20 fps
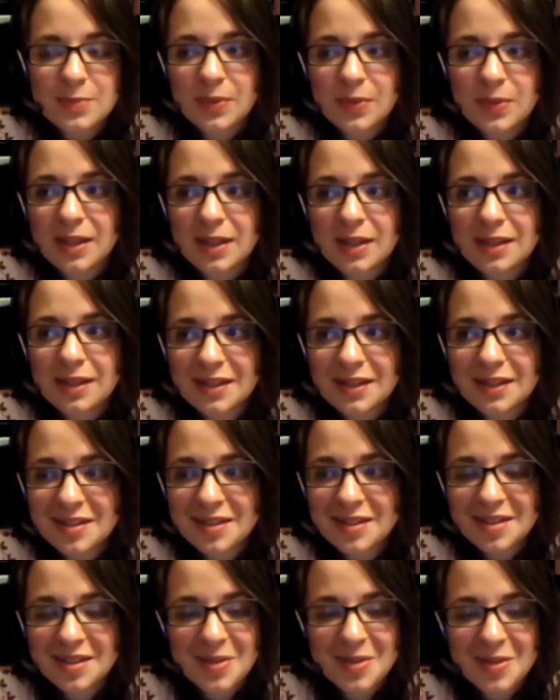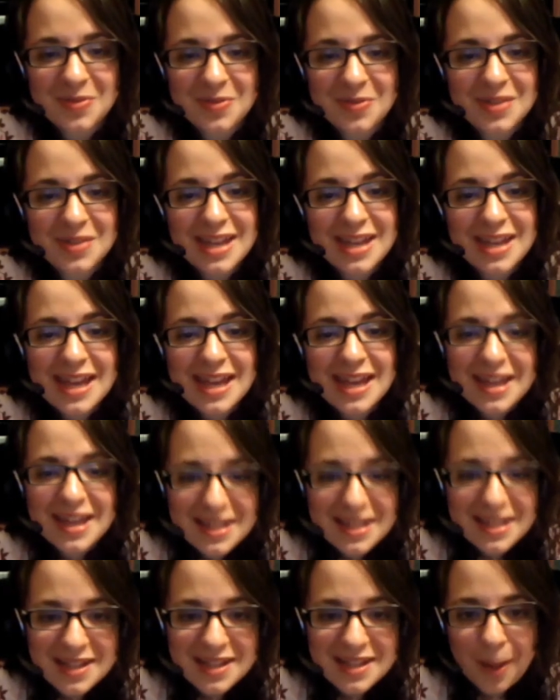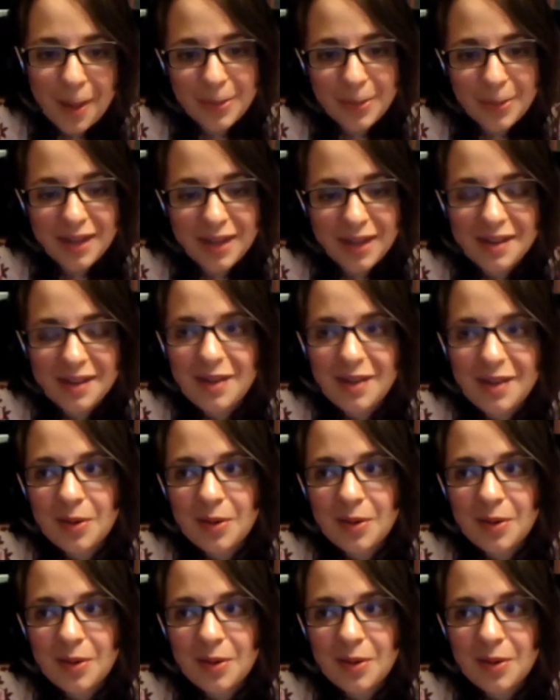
but it's not bad.